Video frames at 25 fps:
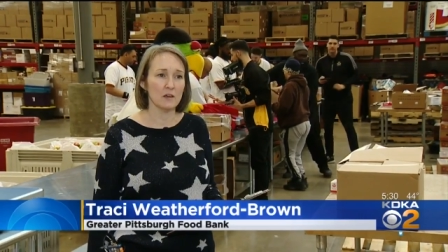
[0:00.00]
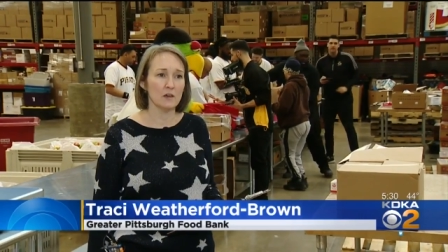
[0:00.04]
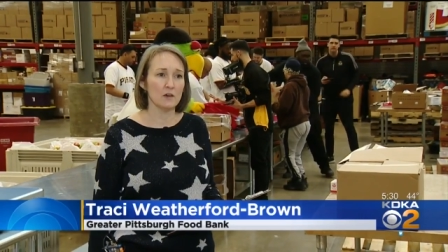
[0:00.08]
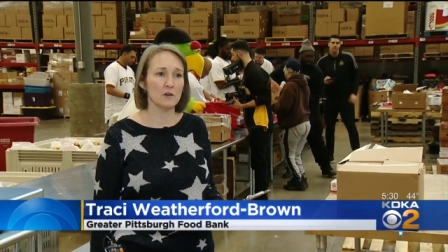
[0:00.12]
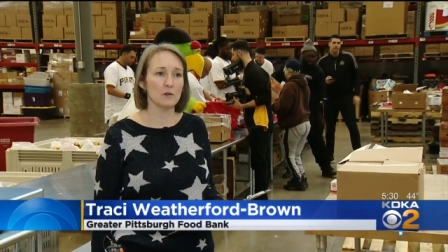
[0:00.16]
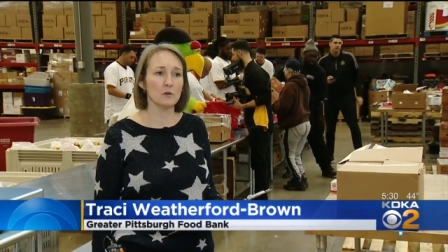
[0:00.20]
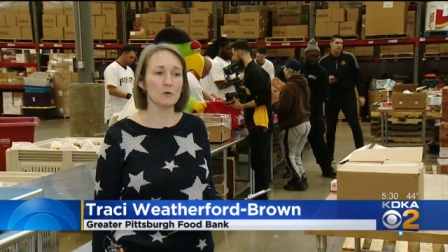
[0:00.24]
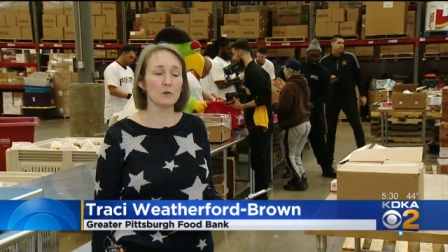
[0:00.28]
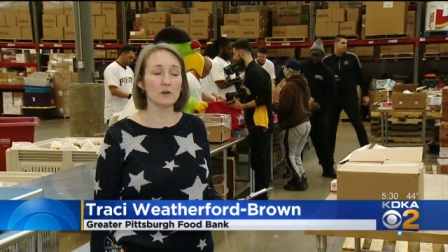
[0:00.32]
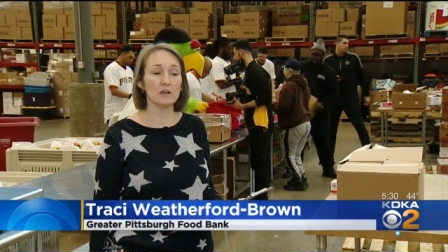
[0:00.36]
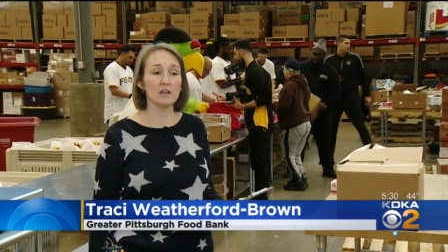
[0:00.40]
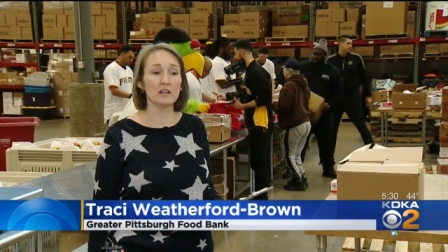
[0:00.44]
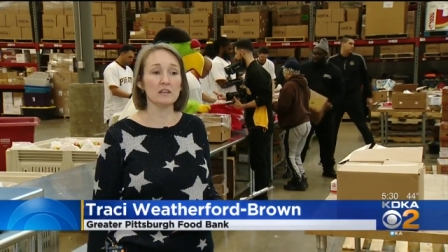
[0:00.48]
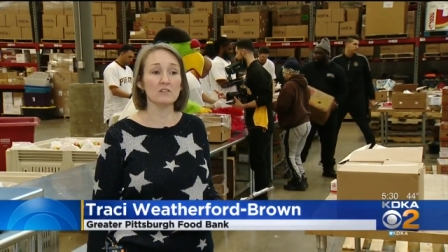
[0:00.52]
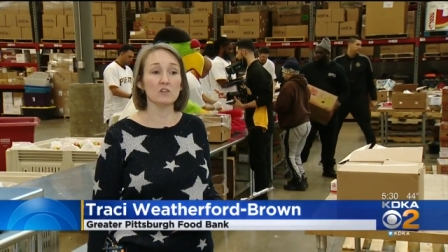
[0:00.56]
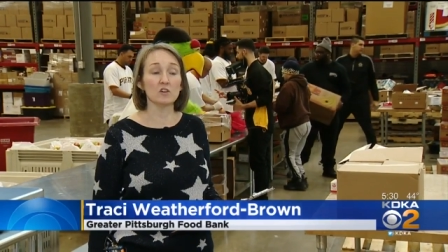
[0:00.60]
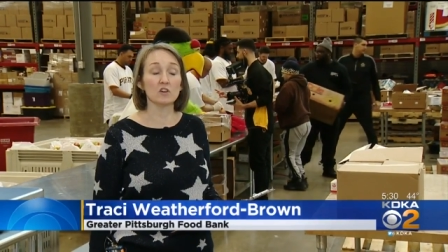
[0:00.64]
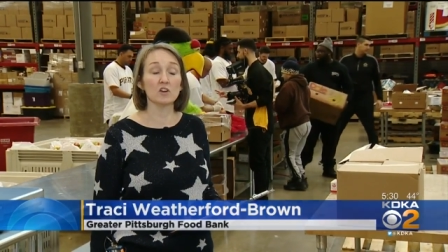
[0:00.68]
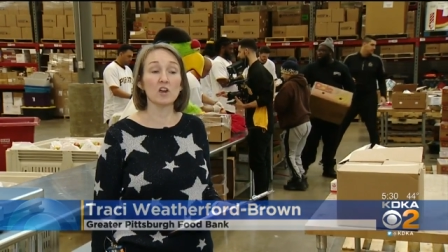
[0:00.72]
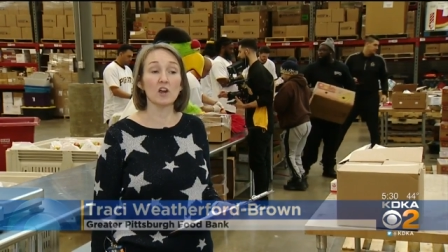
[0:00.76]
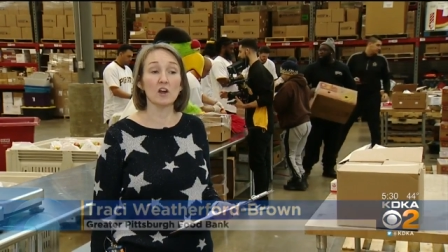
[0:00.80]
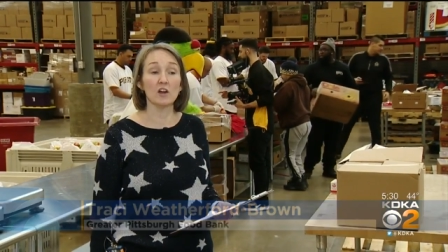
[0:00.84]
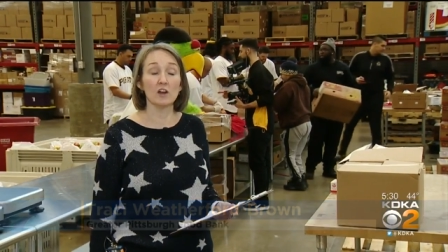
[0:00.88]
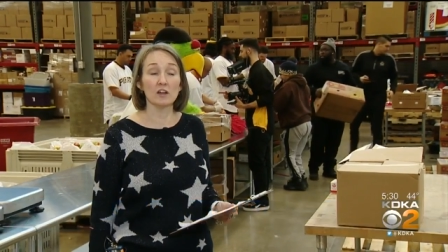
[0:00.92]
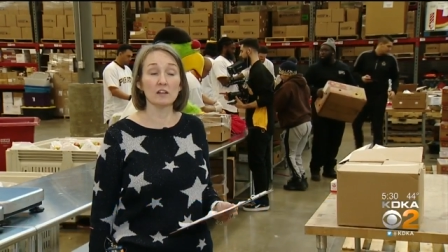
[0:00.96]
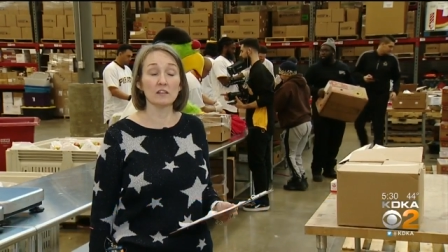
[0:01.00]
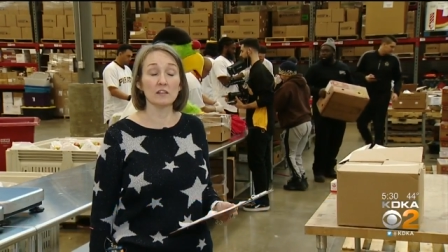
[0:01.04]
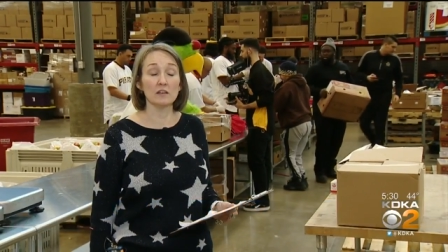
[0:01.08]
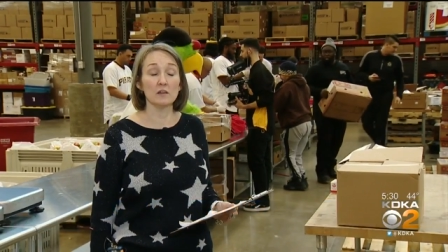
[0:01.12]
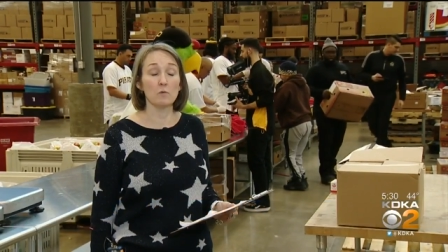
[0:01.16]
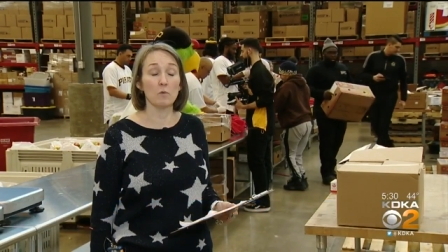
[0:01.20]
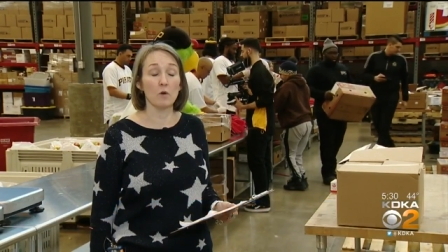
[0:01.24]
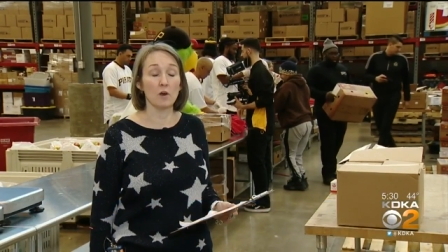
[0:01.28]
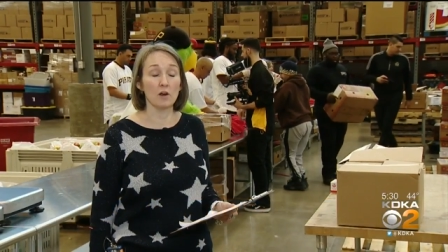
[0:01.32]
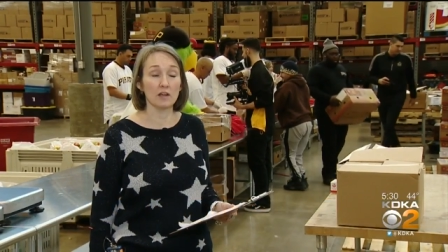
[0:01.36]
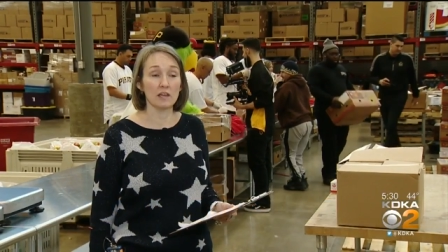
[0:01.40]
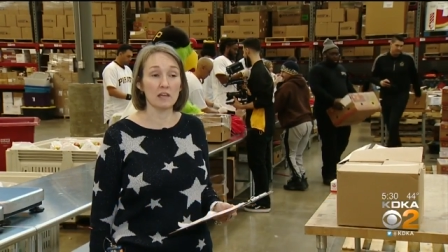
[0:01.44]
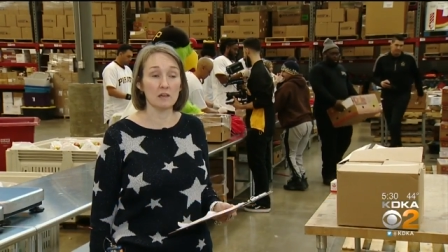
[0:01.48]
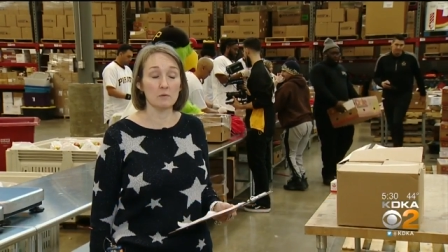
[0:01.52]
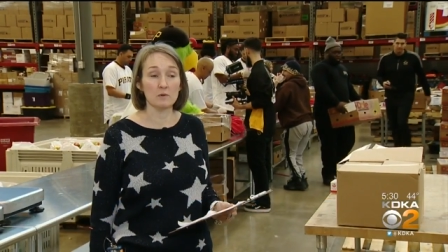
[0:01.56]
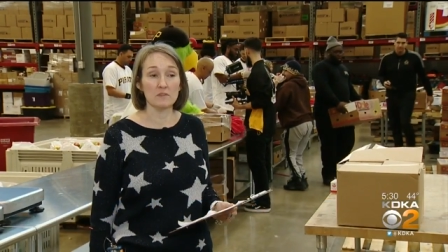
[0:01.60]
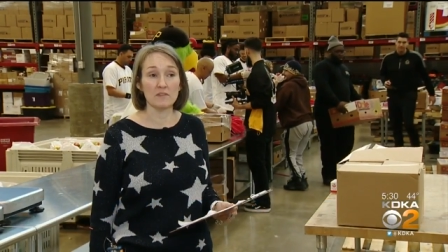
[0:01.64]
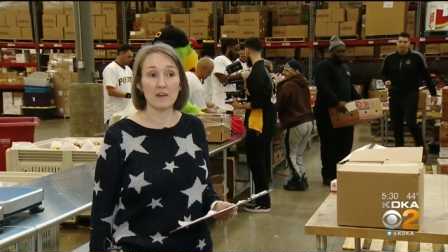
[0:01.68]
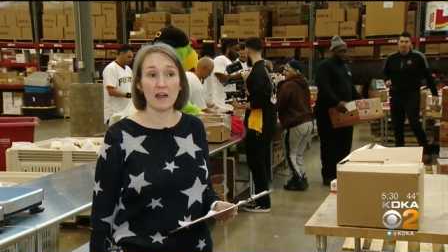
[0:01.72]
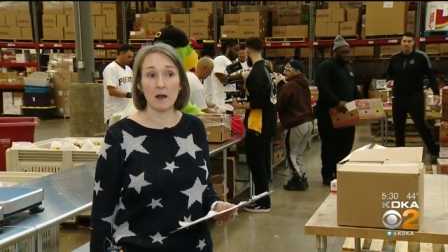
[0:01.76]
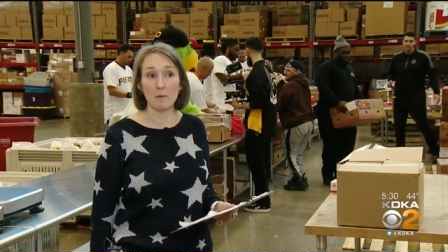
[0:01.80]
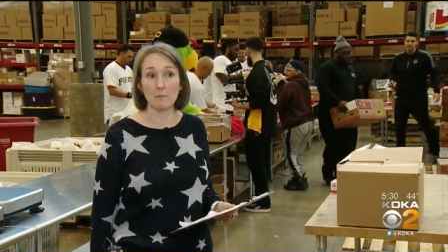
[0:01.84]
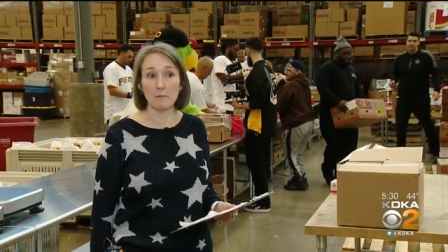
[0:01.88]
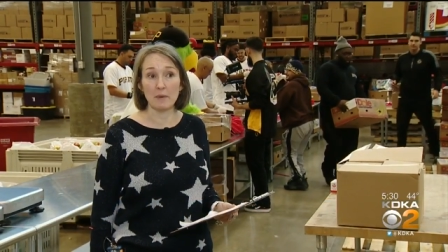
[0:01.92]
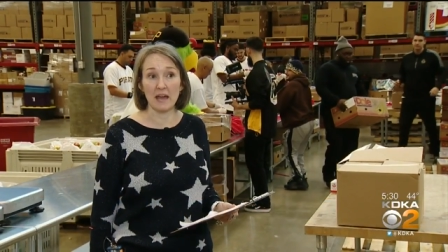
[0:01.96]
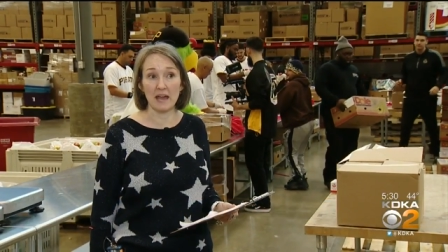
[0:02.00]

who are either currently working without